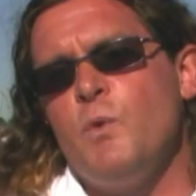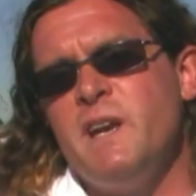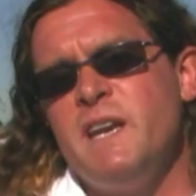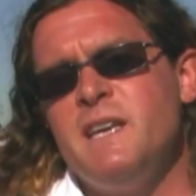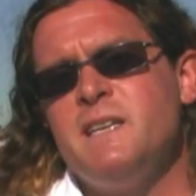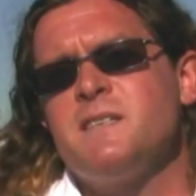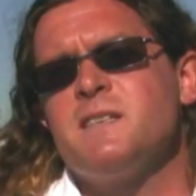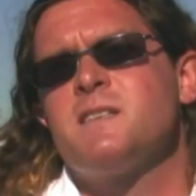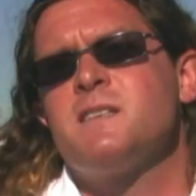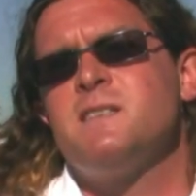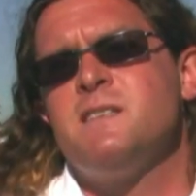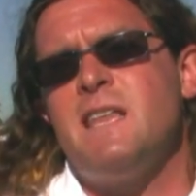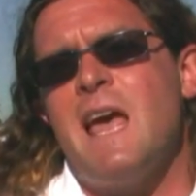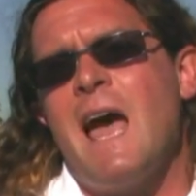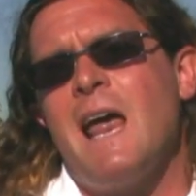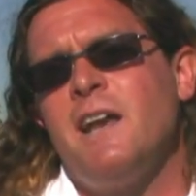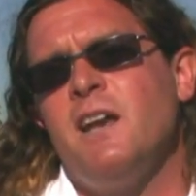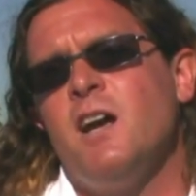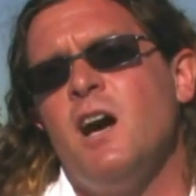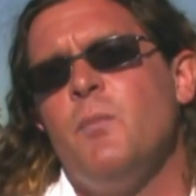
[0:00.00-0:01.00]
We need to
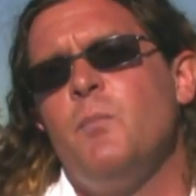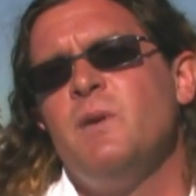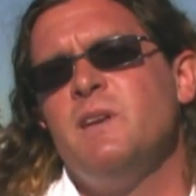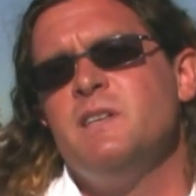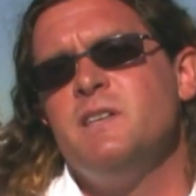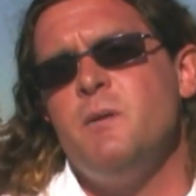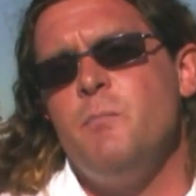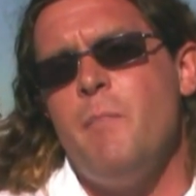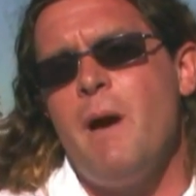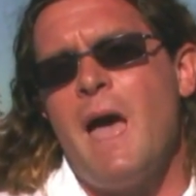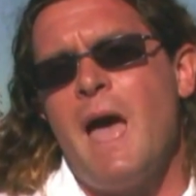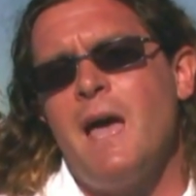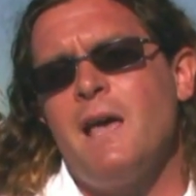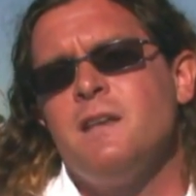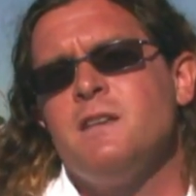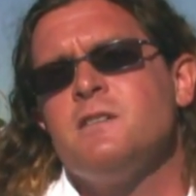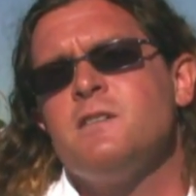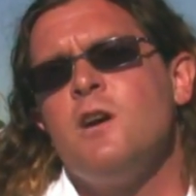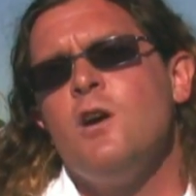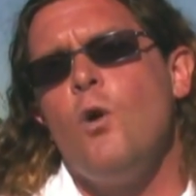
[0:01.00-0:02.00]
stand up and
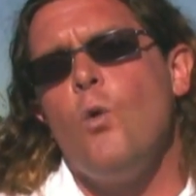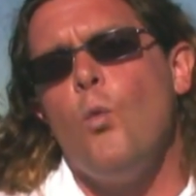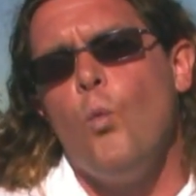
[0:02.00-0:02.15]
demand